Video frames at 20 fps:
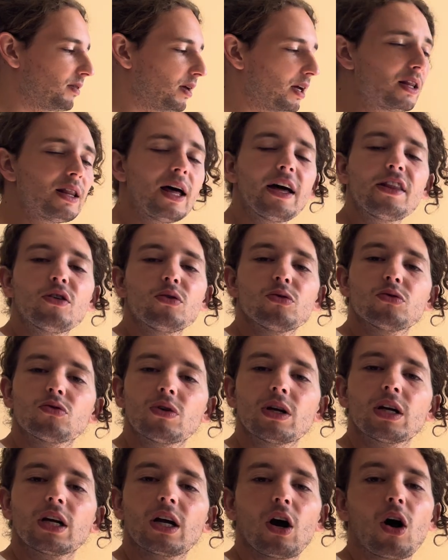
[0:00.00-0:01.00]
And I don't
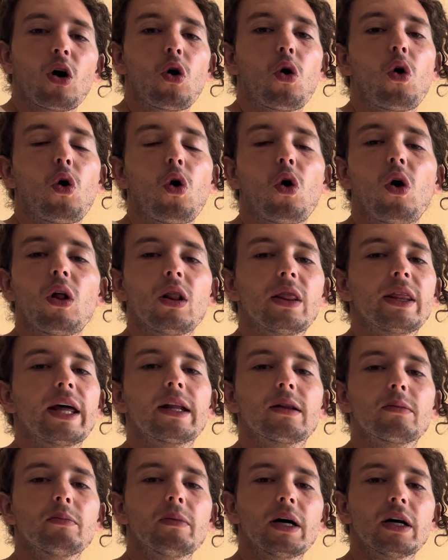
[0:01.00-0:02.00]
drink all
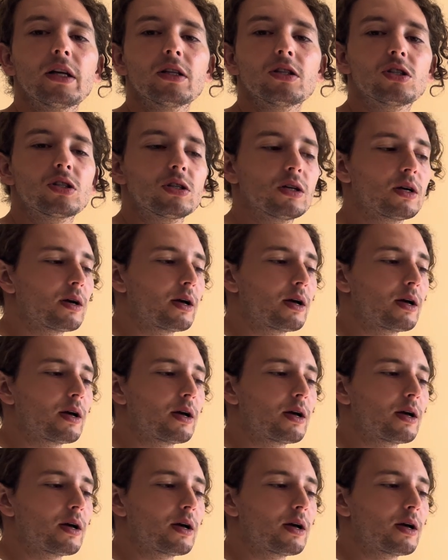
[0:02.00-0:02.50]
that much,